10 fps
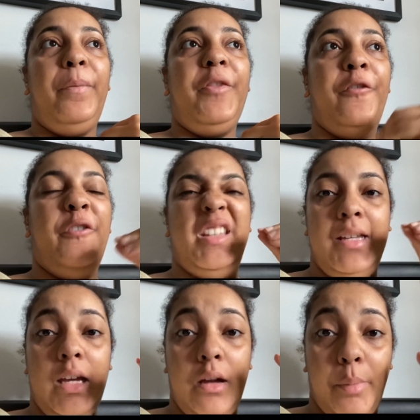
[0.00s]
the
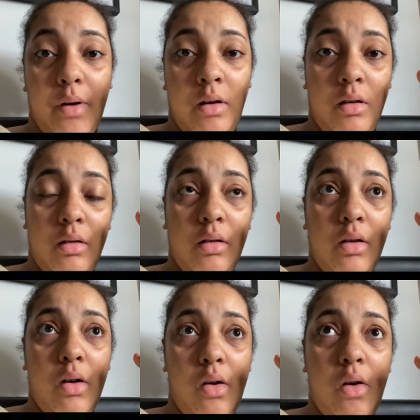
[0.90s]
fatigue part
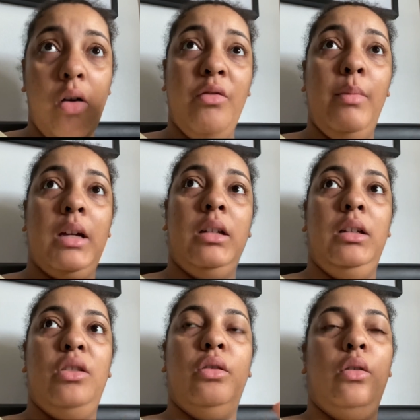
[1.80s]
of my
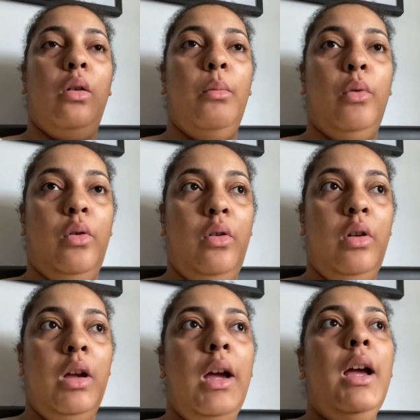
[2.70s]
condition a lot more.
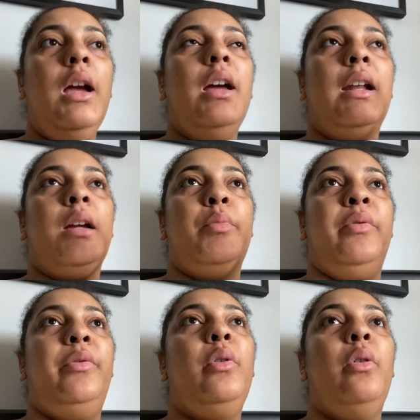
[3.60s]
Like
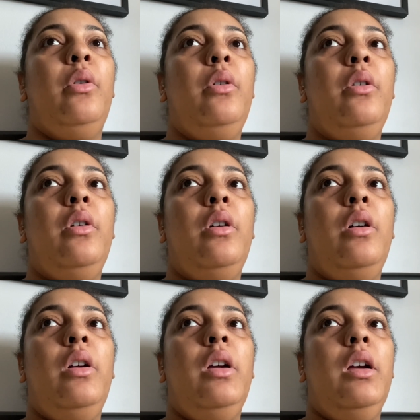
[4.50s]
before,
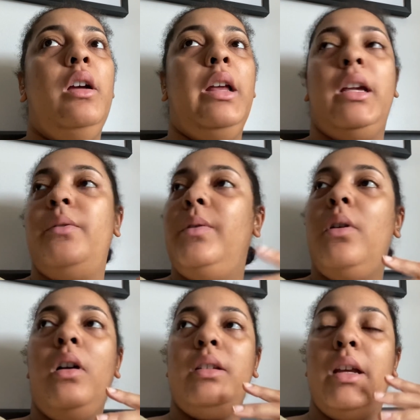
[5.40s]
like if you
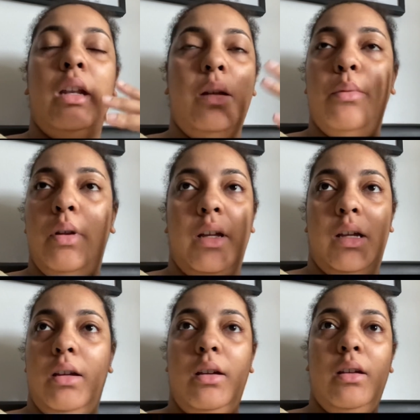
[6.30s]
ask
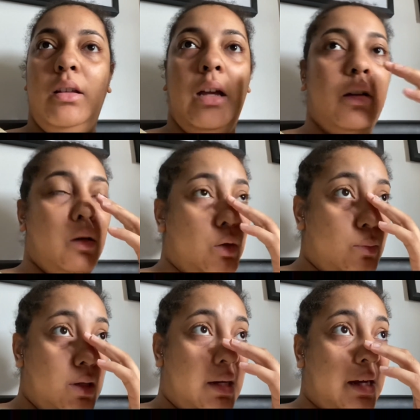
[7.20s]
anybody that knows
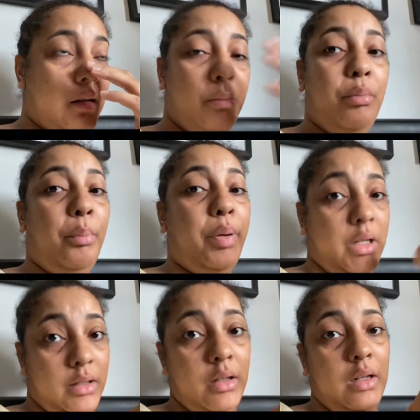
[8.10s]
me, like
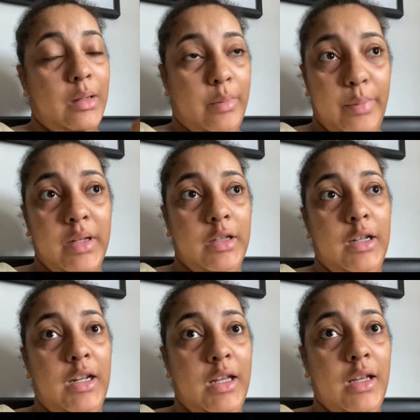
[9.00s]
personally,
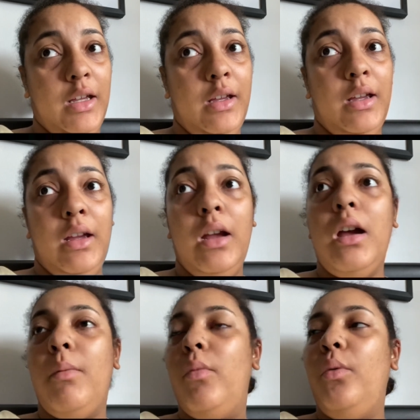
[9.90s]
personally,
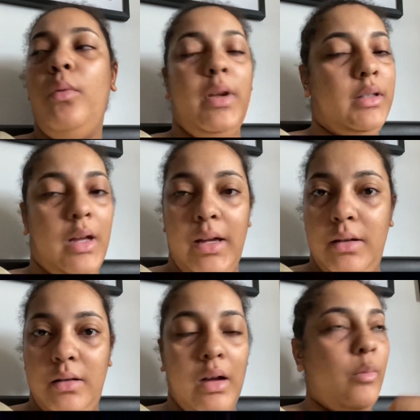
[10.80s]
I'm always
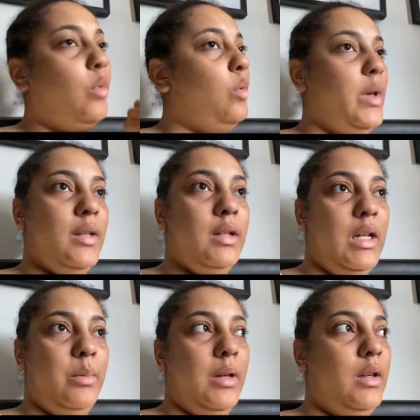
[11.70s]
tired. I'm always
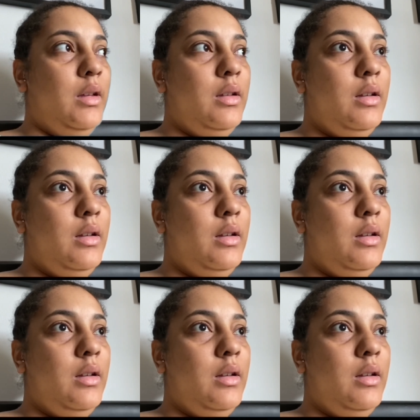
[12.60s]
sleepy.